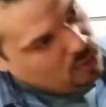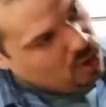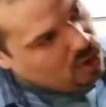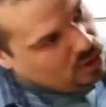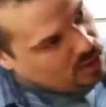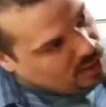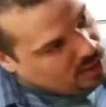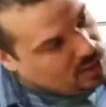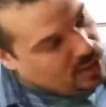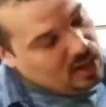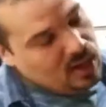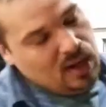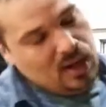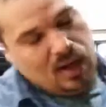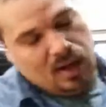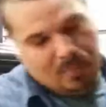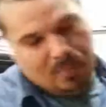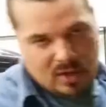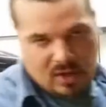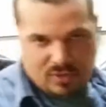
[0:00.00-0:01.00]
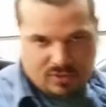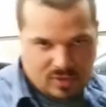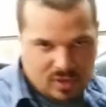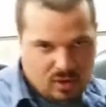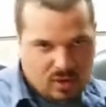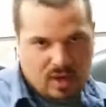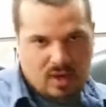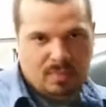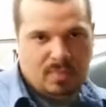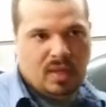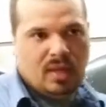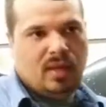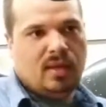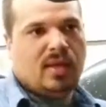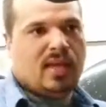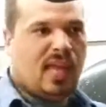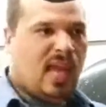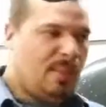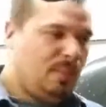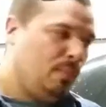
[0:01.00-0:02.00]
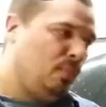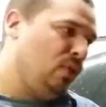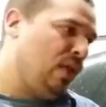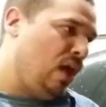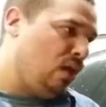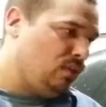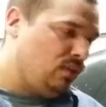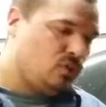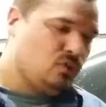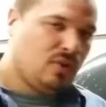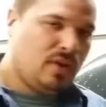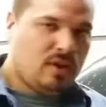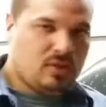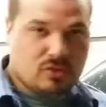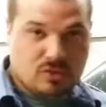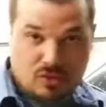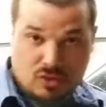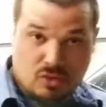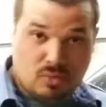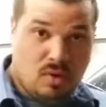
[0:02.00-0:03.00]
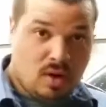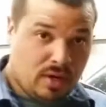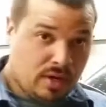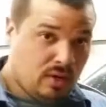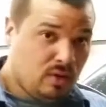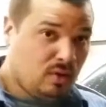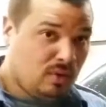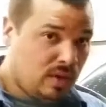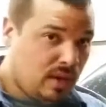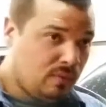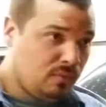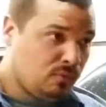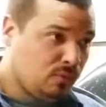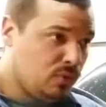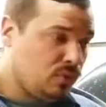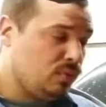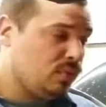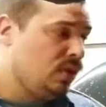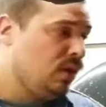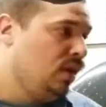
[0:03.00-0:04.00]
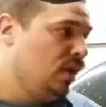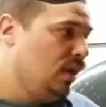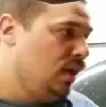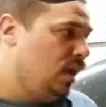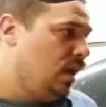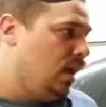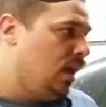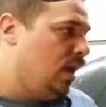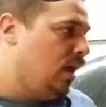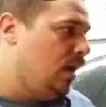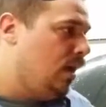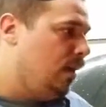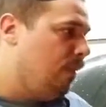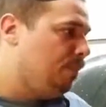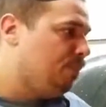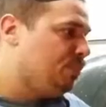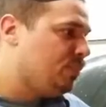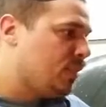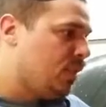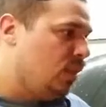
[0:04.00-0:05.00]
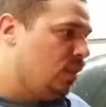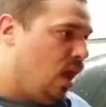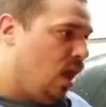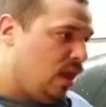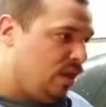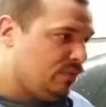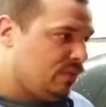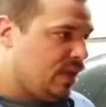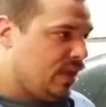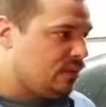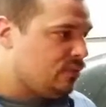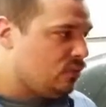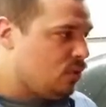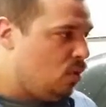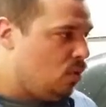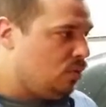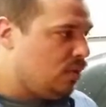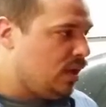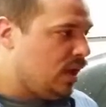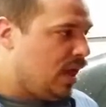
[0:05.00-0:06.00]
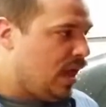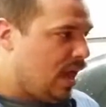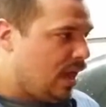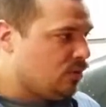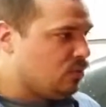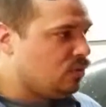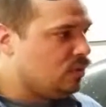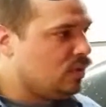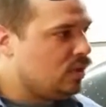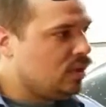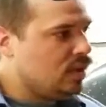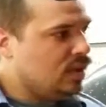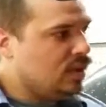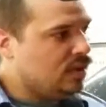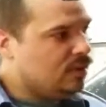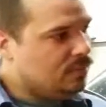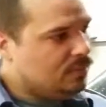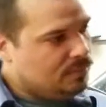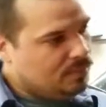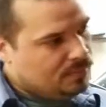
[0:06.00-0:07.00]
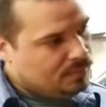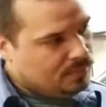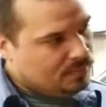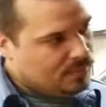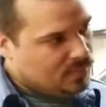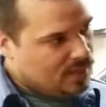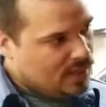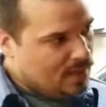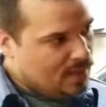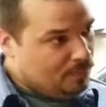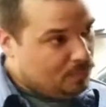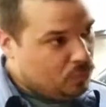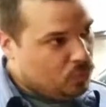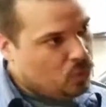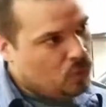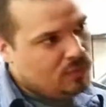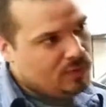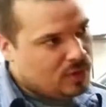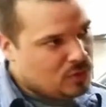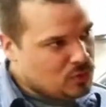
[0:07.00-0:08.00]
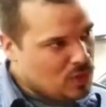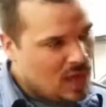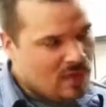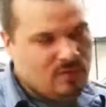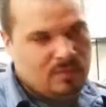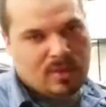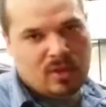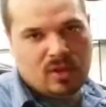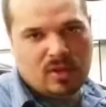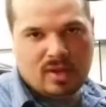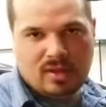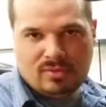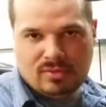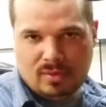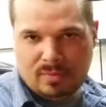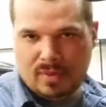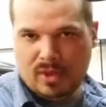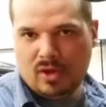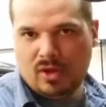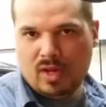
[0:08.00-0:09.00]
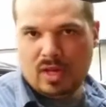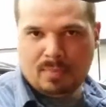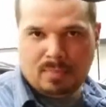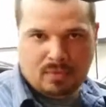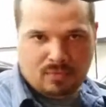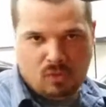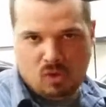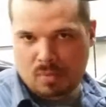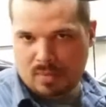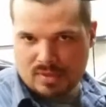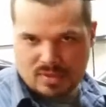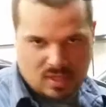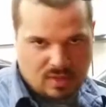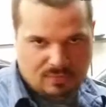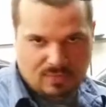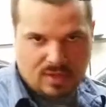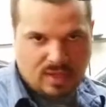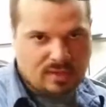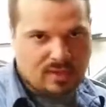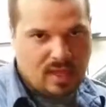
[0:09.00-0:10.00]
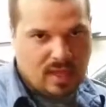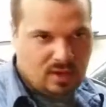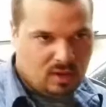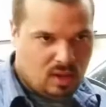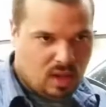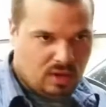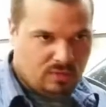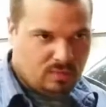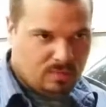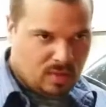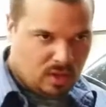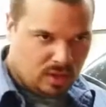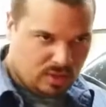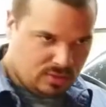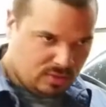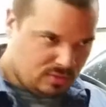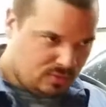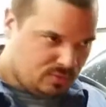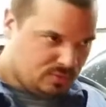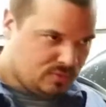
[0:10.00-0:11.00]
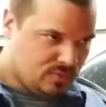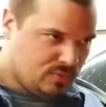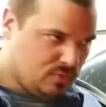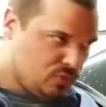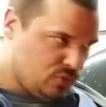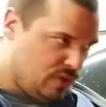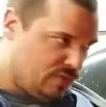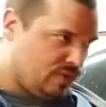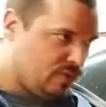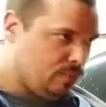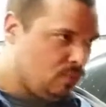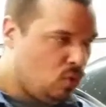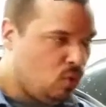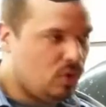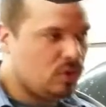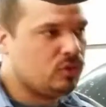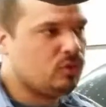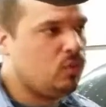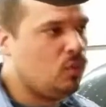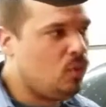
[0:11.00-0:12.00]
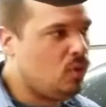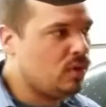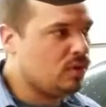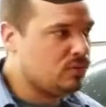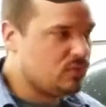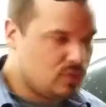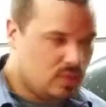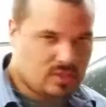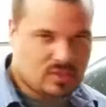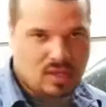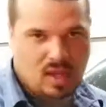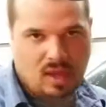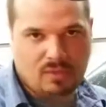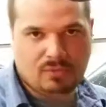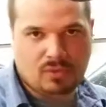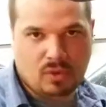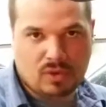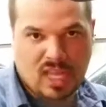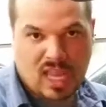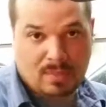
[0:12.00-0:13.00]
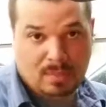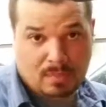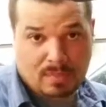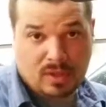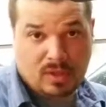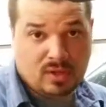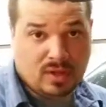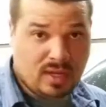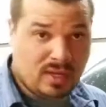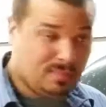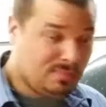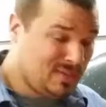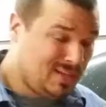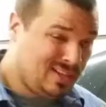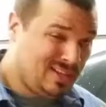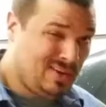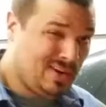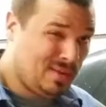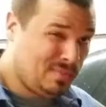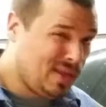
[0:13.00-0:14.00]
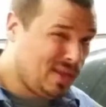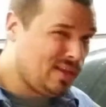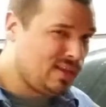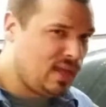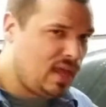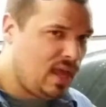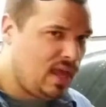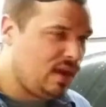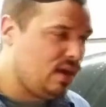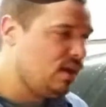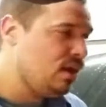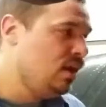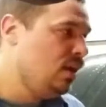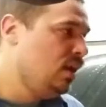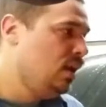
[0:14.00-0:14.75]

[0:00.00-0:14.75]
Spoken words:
quality, but you're still going to be capable out the trail should you want to go that route. A lot of kits don't actually improve your drivability, stability, performance, stuff like that. A lot of them are driven more towards just off-road capability and clearing a bigger tire.